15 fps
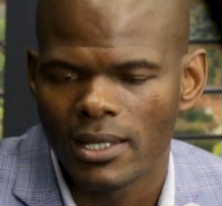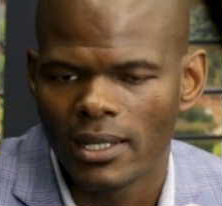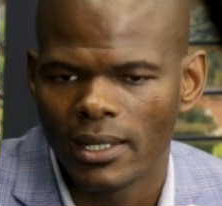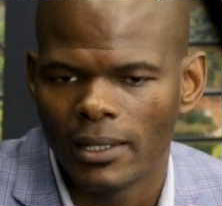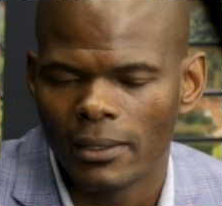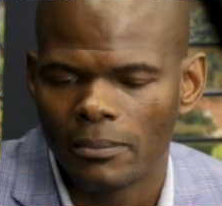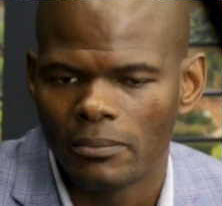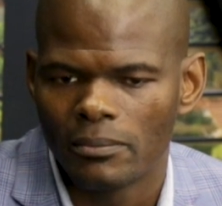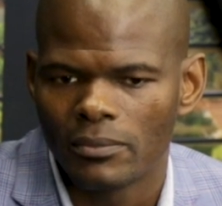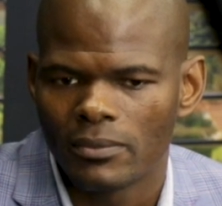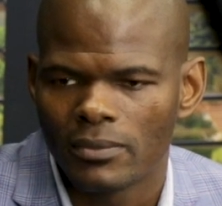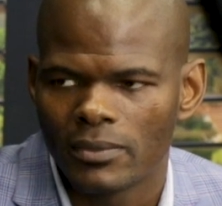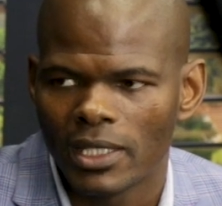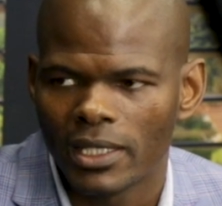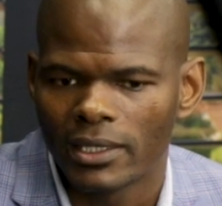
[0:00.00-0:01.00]

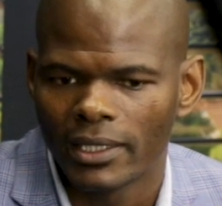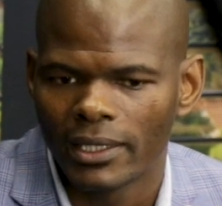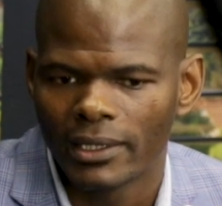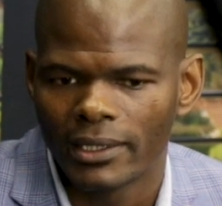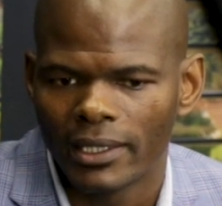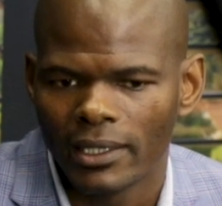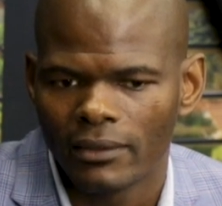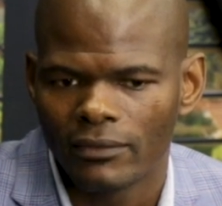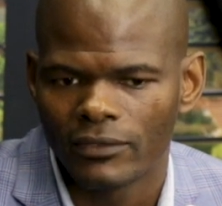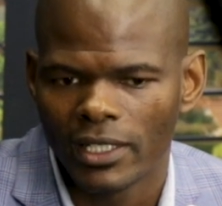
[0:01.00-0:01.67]
that